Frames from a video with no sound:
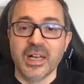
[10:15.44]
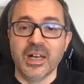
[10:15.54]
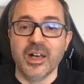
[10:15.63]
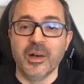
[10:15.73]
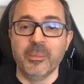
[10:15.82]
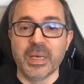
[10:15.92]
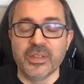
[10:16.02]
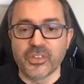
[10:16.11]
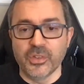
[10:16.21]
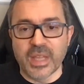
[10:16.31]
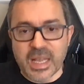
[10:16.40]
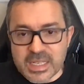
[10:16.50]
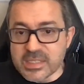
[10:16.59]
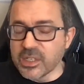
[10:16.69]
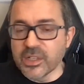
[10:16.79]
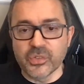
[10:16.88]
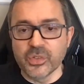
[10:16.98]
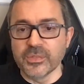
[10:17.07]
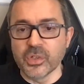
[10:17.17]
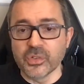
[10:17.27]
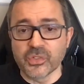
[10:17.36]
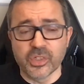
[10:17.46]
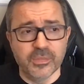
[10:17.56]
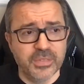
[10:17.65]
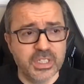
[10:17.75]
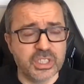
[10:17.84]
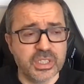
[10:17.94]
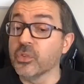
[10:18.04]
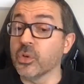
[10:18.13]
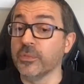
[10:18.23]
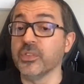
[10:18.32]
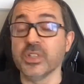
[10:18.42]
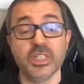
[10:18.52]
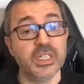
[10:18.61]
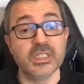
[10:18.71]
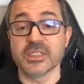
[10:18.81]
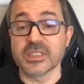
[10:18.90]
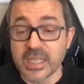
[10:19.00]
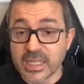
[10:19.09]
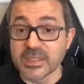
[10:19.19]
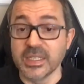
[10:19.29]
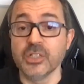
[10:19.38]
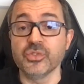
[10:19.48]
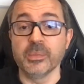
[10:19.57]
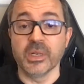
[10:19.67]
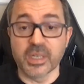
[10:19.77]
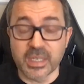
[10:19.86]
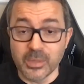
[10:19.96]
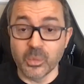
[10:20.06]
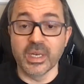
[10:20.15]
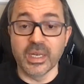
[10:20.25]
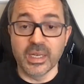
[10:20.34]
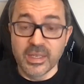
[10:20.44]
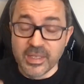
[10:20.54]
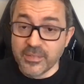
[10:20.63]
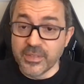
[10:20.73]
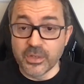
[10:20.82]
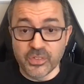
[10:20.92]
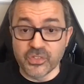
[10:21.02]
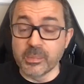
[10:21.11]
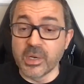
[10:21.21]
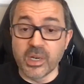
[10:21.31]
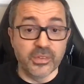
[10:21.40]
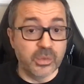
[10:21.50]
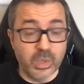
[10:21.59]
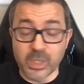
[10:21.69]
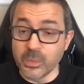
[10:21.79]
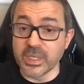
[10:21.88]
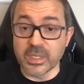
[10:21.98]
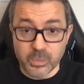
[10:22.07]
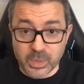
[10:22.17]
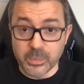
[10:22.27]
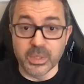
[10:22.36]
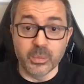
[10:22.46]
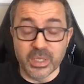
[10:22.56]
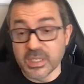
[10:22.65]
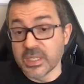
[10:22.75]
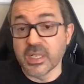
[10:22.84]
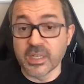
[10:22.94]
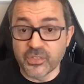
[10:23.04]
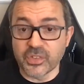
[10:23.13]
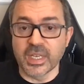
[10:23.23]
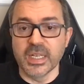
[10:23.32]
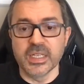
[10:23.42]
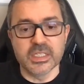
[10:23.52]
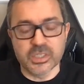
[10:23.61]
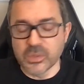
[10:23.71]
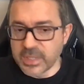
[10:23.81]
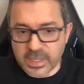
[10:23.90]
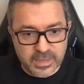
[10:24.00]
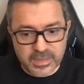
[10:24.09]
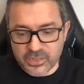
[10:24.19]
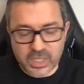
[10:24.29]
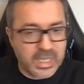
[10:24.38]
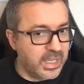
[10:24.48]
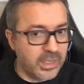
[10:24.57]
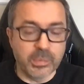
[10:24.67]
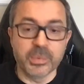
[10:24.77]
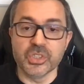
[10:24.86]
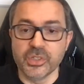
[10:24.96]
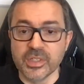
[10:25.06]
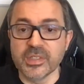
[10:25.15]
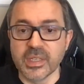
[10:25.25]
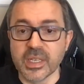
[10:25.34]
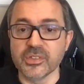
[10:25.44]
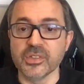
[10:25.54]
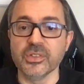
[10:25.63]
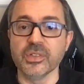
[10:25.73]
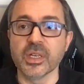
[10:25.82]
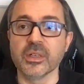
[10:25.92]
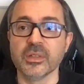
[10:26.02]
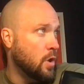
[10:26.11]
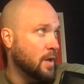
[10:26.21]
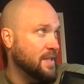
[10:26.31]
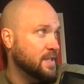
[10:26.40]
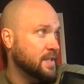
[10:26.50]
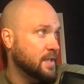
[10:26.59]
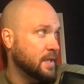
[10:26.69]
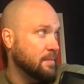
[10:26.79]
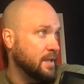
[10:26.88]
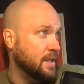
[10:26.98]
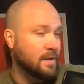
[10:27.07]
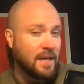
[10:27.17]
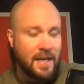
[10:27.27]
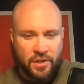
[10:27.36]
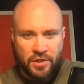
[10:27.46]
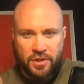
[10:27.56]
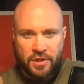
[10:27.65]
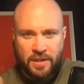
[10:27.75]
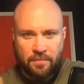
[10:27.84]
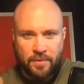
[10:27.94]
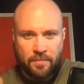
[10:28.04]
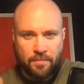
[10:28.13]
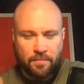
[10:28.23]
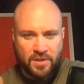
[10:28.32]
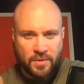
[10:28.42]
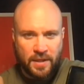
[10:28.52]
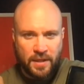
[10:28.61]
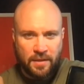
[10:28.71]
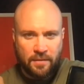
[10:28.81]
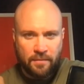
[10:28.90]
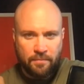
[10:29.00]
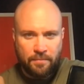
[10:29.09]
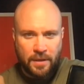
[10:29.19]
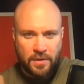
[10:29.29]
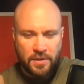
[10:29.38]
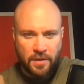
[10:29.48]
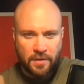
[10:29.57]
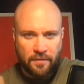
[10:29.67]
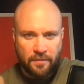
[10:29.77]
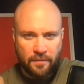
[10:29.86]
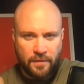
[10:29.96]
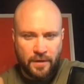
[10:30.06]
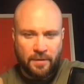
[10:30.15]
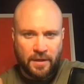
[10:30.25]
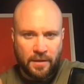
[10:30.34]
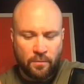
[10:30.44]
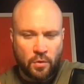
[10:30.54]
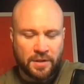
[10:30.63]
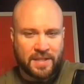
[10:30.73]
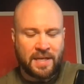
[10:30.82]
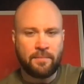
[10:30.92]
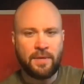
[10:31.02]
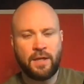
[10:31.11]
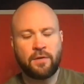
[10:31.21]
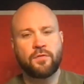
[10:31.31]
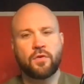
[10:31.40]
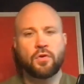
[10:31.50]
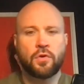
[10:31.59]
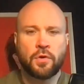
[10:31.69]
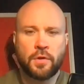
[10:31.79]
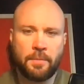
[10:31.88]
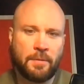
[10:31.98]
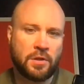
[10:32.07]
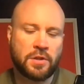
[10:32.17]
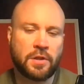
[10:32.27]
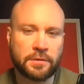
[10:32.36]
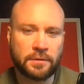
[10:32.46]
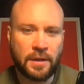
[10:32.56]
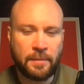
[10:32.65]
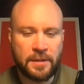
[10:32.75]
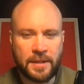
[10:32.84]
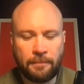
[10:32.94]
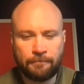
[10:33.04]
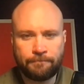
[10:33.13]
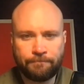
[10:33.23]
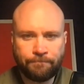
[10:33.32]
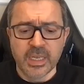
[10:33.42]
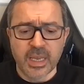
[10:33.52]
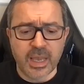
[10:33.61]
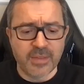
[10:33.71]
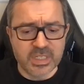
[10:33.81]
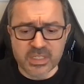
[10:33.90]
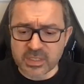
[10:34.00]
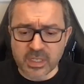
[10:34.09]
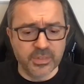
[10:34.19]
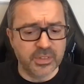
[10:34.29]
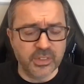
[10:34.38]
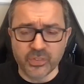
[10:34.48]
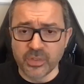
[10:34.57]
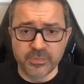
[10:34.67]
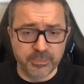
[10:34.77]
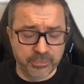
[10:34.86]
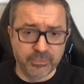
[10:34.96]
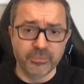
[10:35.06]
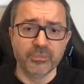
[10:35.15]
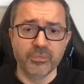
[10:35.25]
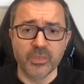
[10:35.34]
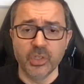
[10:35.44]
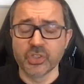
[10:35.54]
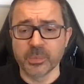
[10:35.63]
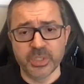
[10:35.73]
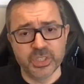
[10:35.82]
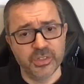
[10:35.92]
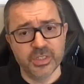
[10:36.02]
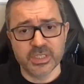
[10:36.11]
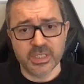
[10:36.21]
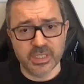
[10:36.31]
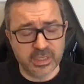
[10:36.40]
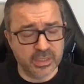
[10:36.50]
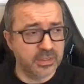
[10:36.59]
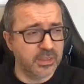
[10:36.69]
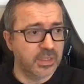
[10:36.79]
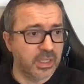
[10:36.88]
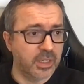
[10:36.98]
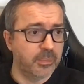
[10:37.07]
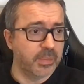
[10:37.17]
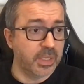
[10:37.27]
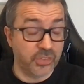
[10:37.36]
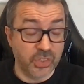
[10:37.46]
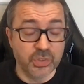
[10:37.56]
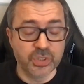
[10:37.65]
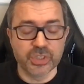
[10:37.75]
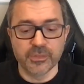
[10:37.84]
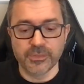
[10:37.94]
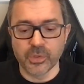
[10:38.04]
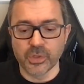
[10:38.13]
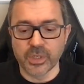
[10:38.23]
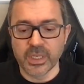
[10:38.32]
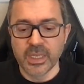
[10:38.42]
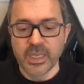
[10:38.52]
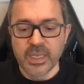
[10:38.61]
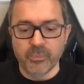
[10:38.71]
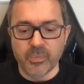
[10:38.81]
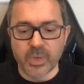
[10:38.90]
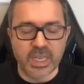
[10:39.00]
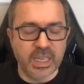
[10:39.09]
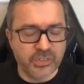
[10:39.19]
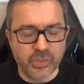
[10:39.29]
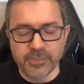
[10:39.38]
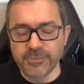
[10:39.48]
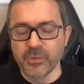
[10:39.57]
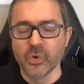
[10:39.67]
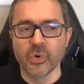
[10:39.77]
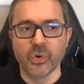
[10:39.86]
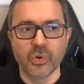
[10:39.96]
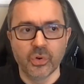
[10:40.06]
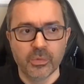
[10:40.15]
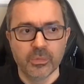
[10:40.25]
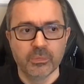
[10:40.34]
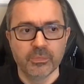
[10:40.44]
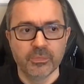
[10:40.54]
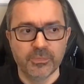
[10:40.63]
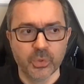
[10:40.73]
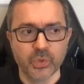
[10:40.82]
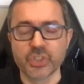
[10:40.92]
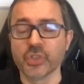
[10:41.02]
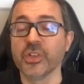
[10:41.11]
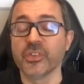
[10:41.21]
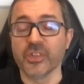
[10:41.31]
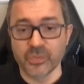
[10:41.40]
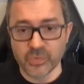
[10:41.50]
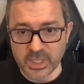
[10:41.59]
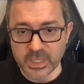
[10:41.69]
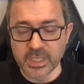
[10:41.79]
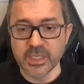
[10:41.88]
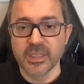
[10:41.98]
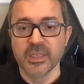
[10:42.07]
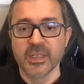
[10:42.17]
And so that is our sort of long-term vision. Obviously, you need to select an entry market where there is demand and where we can kind of scale into, and there's a clear opportunity there to do that. What is going to be the relationship between Boson and Fermion, and what does that mean for the Boson community? Having discovered this sort of huge opportunity and a solution for it, I had sort of four choices, really.